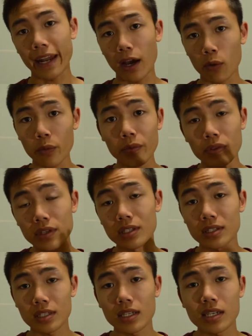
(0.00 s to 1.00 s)
Now the
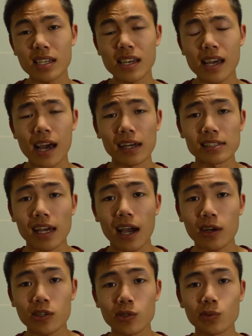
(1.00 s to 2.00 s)
city has
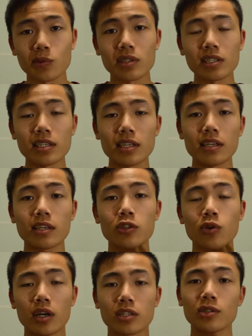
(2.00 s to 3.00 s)
actually
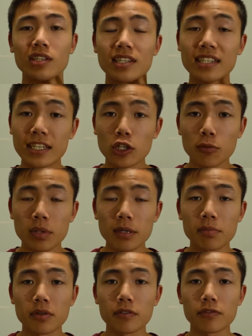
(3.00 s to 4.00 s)
tried to deter
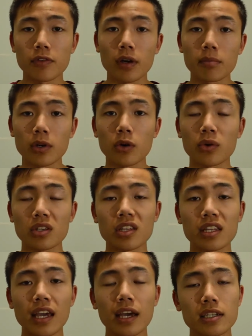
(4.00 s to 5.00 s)
people from going to
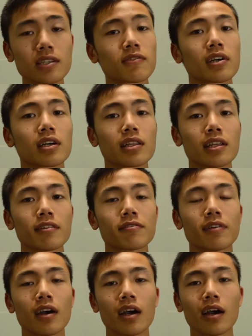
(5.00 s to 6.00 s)
the edge of the cliff,
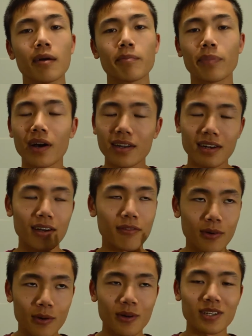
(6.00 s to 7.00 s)
but of
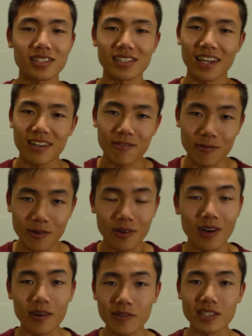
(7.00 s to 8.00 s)
course that will
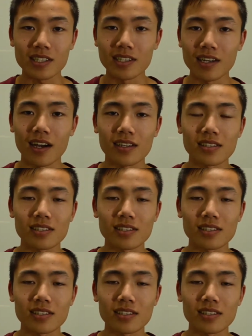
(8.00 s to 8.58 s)
obviously not